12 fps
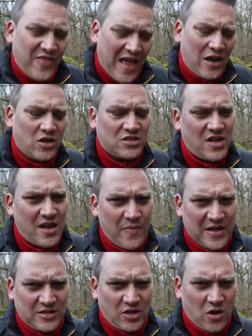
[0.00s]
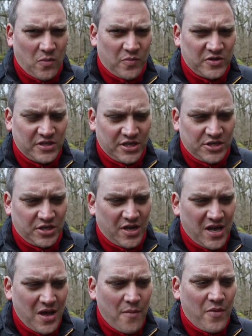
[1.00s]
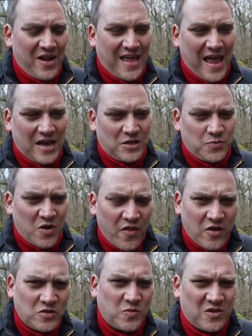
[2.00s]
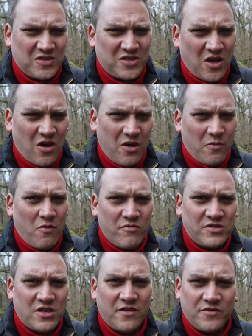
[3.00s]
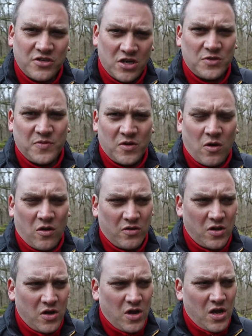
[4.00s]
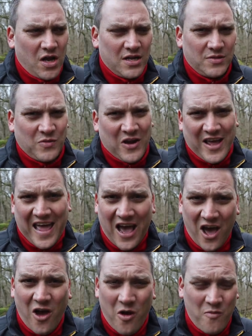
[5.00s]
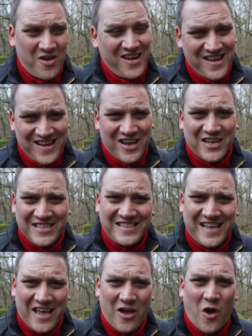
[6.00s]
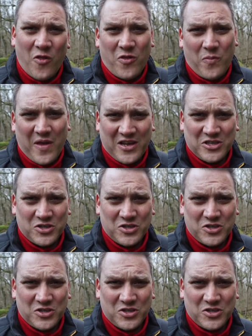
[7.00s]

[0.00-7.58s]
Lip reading: that looks like a better composition. But again, it's one of those ones that I will reserve judgment on and when I get home and I can see it on the bigger